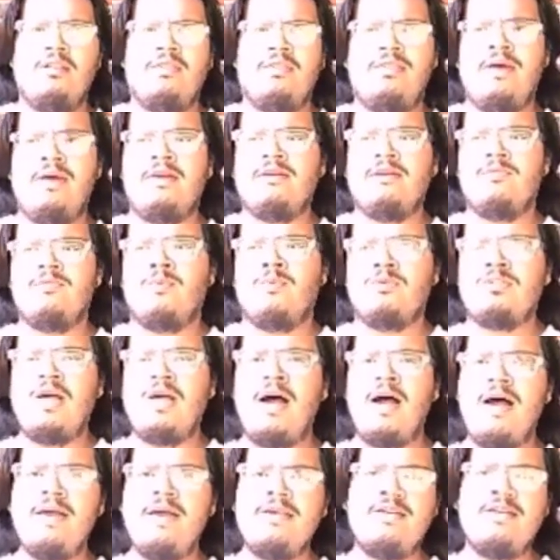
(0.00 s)
that will
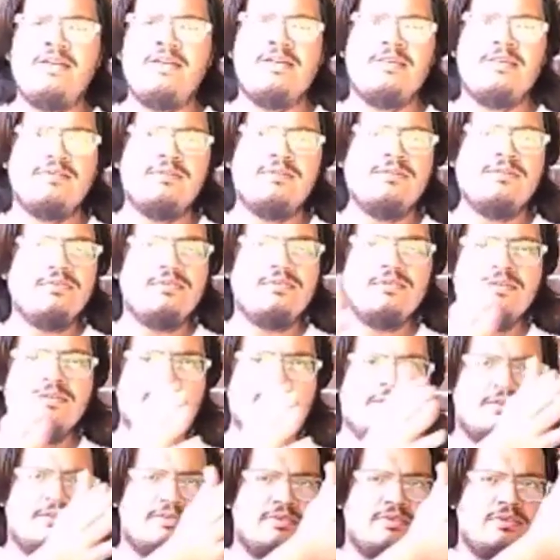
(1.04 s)
tie in
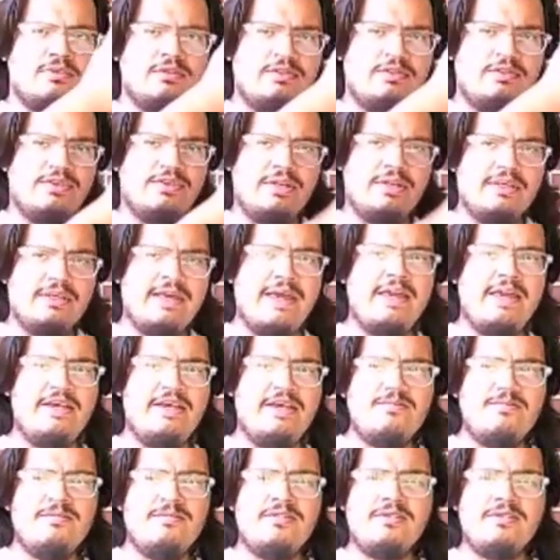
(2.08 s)
to the
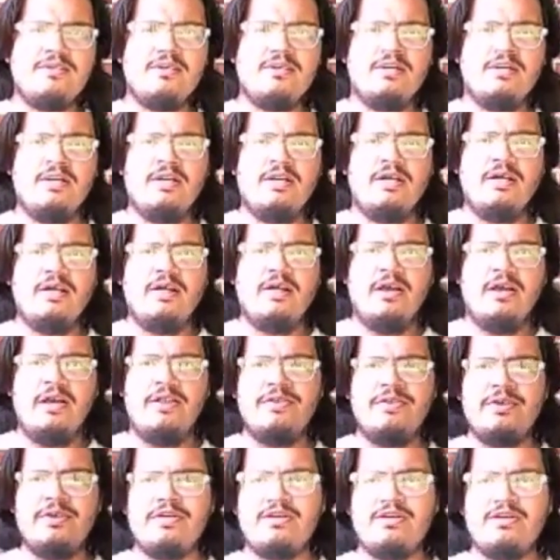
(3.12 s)
games
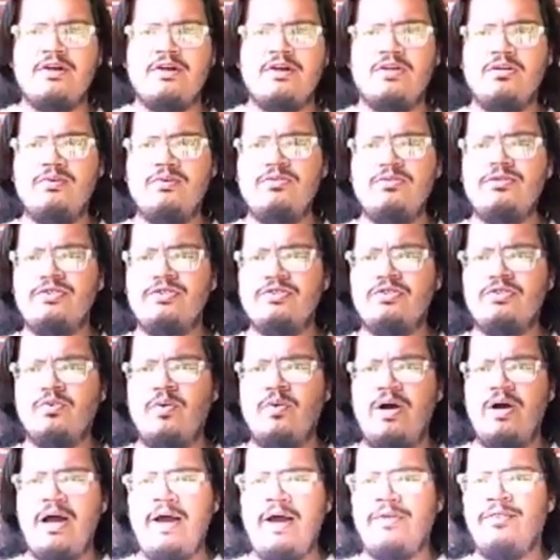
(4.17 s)
and the conclusion to
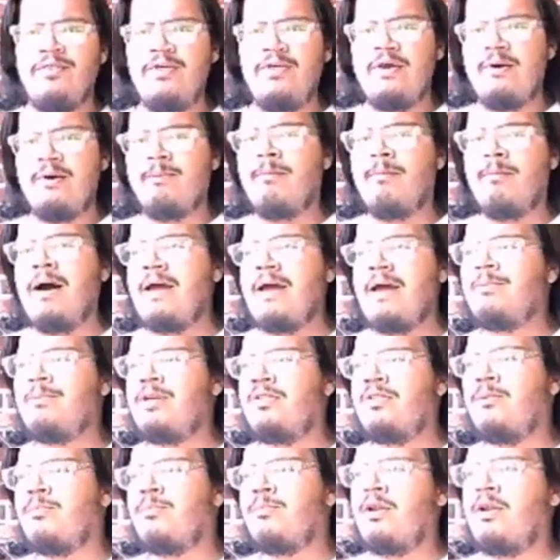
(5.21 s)
what I think might be
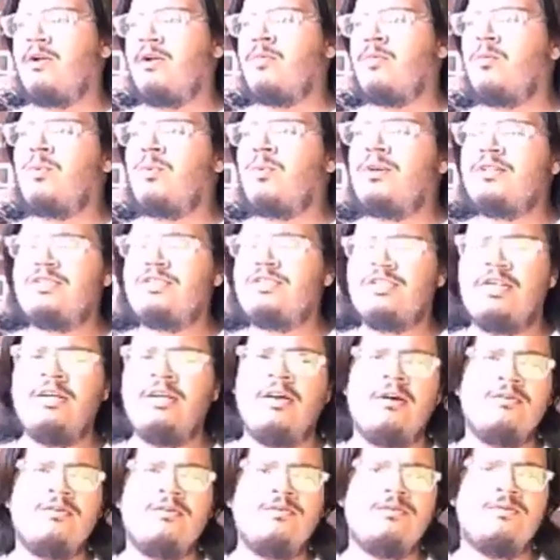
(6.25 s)
the Blair Witch, and
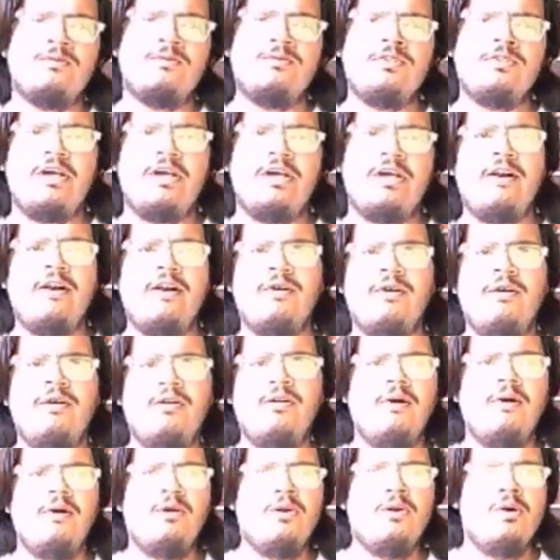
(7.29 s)
also share
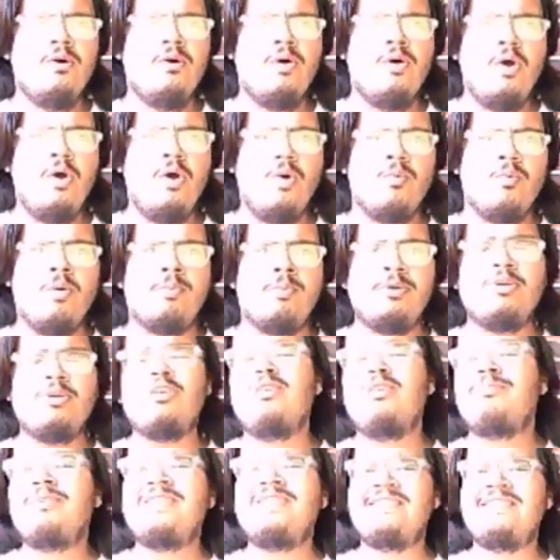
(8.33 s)
what we
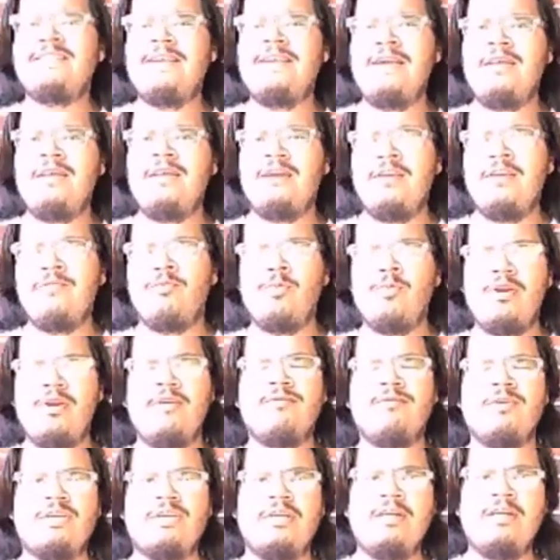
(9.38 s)
could be seeing if we
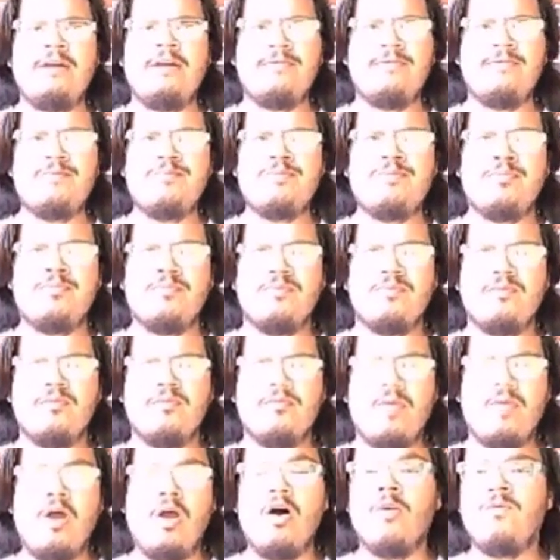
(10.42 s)
ever get
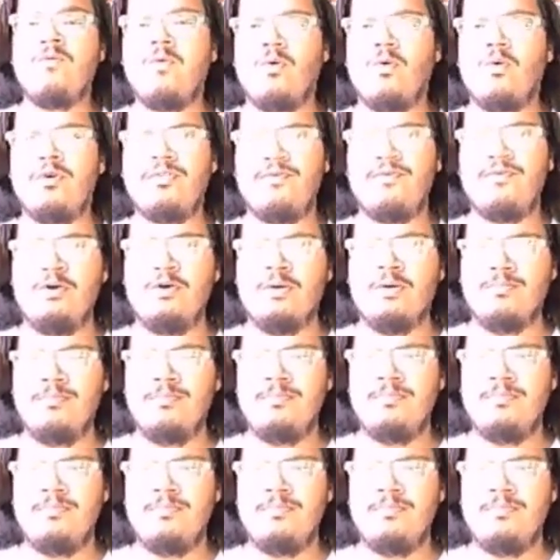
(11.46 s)
a fourth film.